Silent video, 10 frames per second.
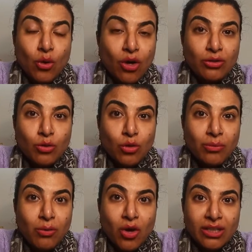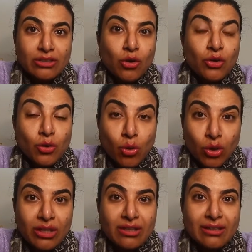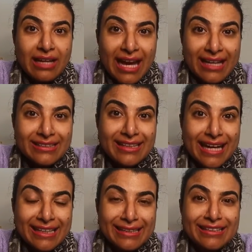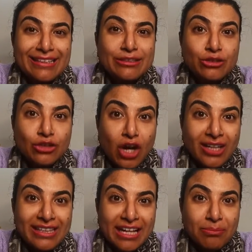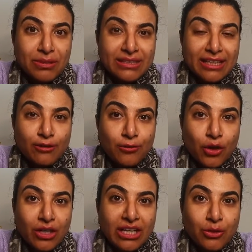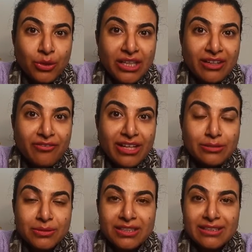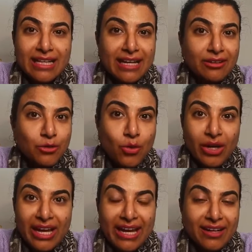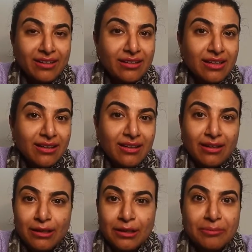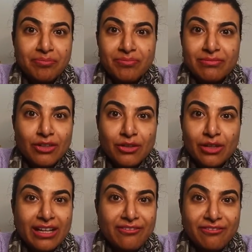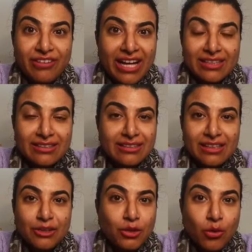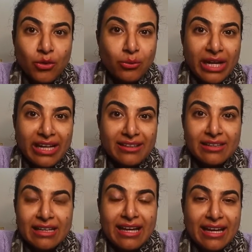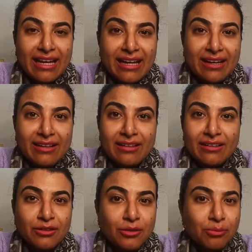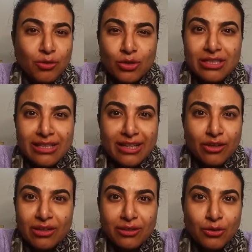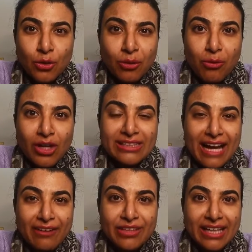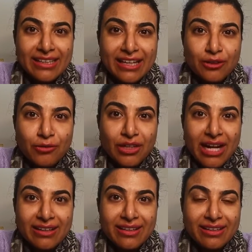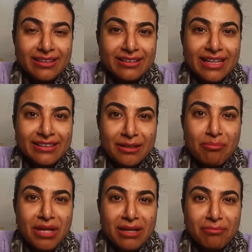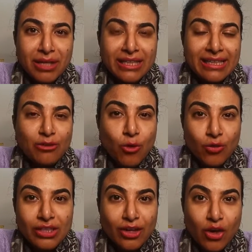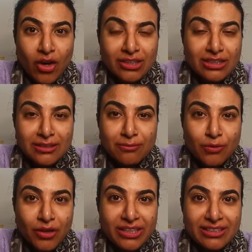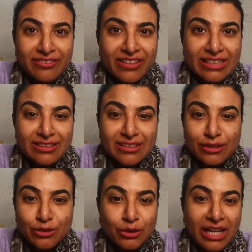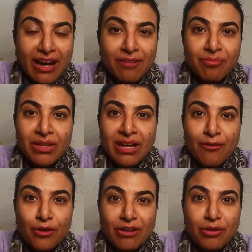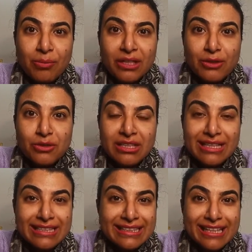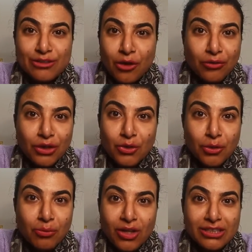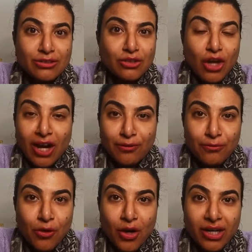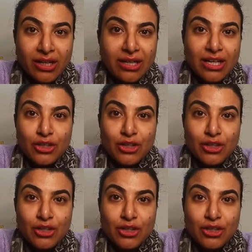your gold bonds or gold as a category is not 10% of your equity investments, then go ahead, um, you know, invest, don't wait. And uh, mostly uh, gold bonds have that kind of track record that they make money over the long term for its investors. So, yeah, for everybody who's listening, sovereign gold bonds is not for